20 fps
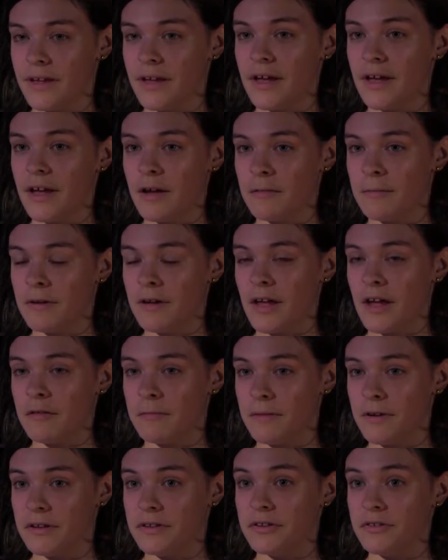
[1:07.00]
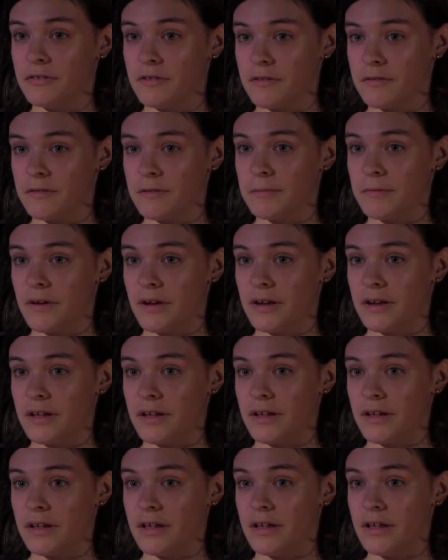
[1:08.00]
Yeah, everybody knew
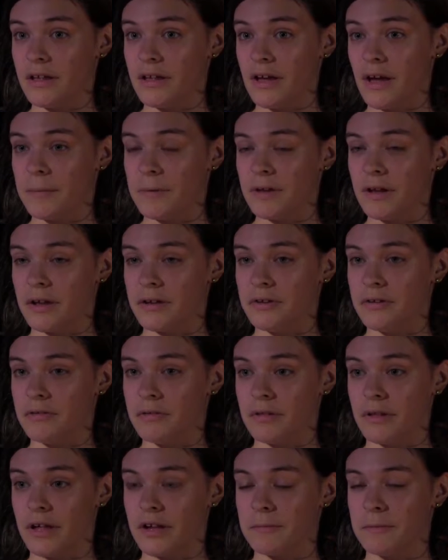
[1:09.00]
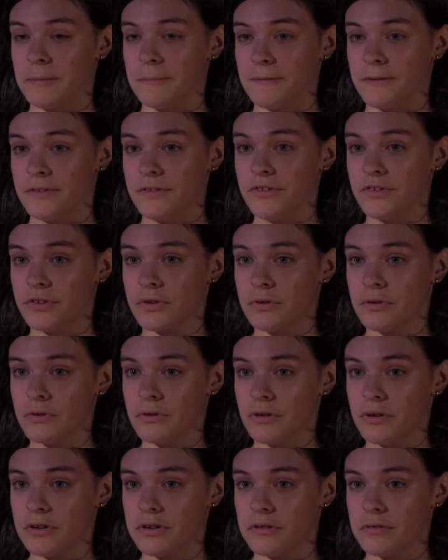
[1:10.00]
everybody. I mean, I knew a lot of people in
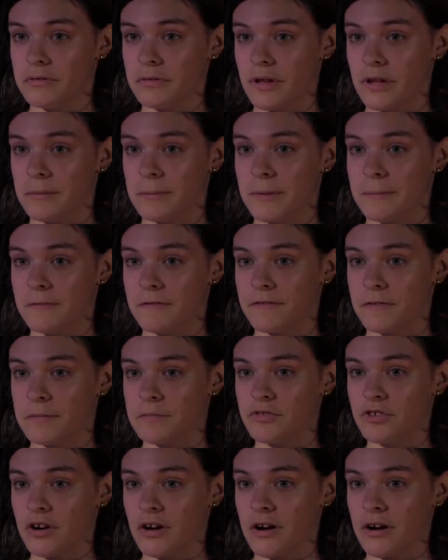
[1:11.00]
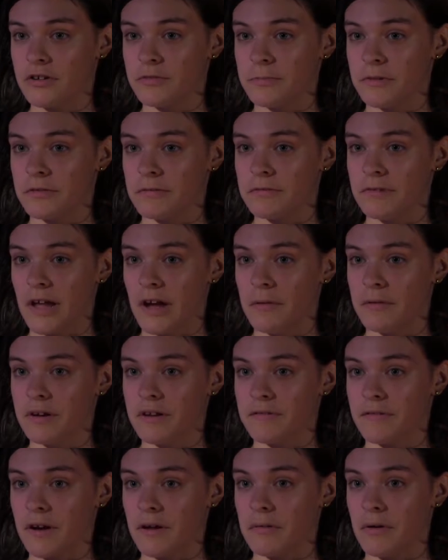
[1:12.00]
school. I knew a lot of people from church. But now,
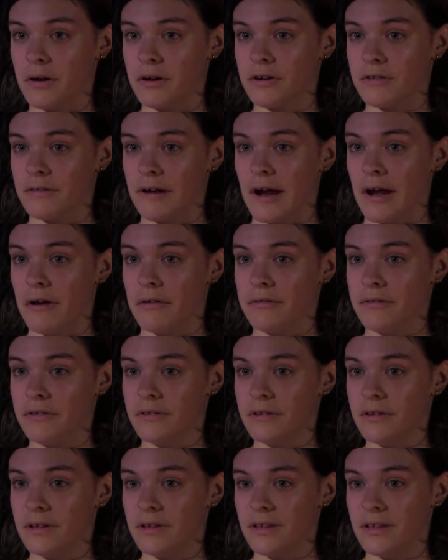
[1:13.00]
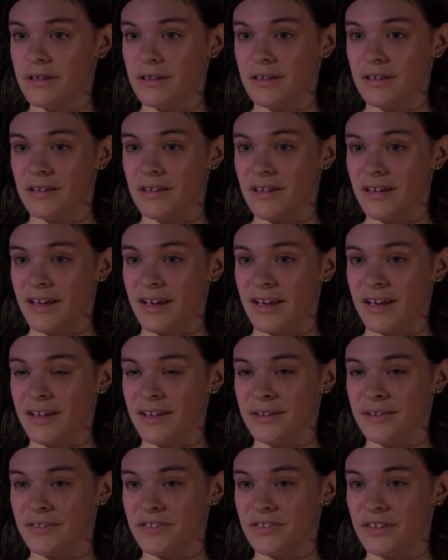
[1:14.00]
whenever I walk around,
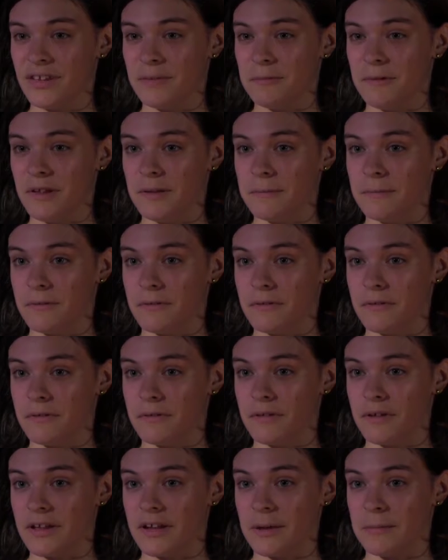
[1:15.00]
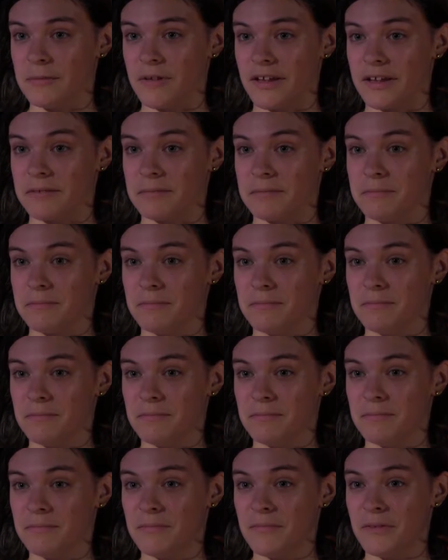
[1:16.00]
I see people, and I'm like,
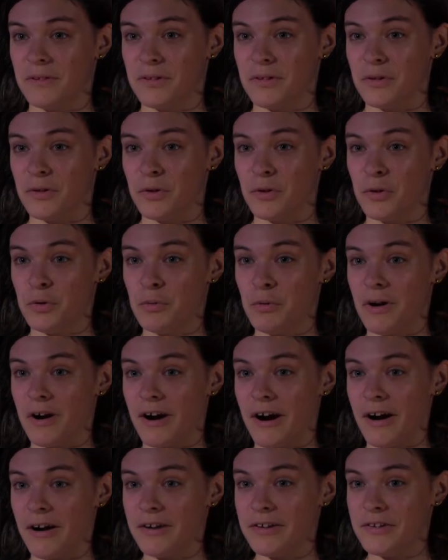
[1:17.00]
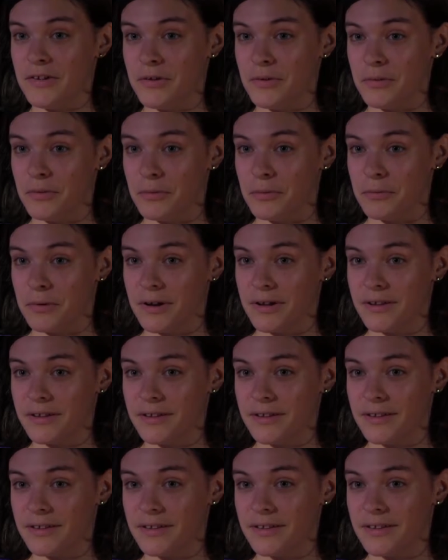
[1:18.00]
"Who are you?
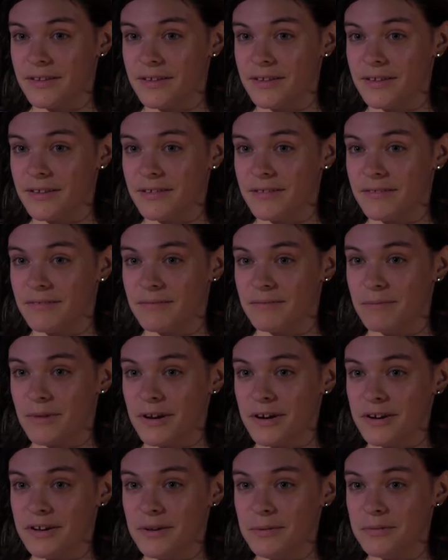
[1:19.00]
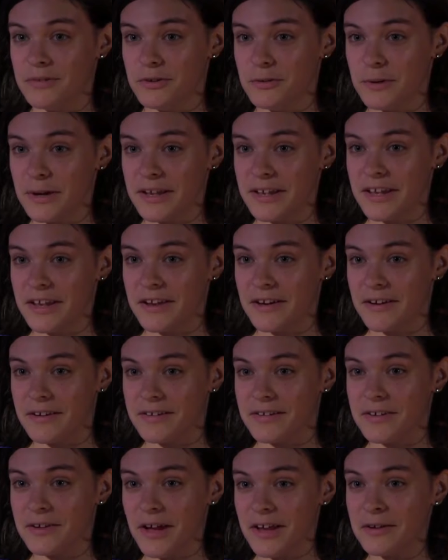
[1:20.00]
What are you doing
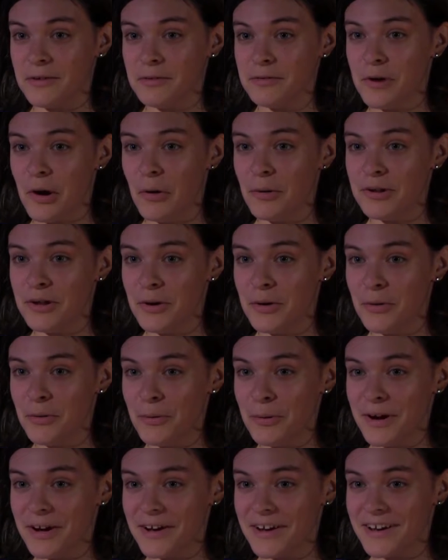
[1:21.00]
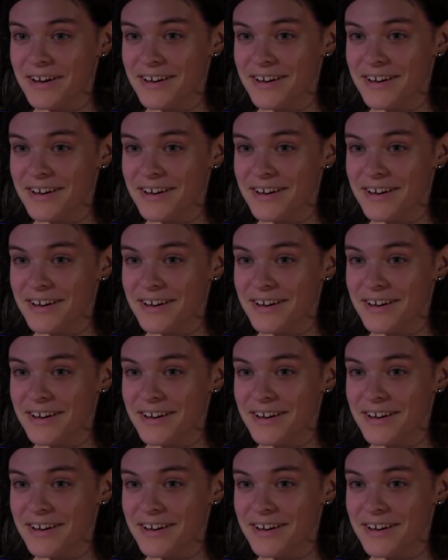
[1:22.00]
here? I don't know you."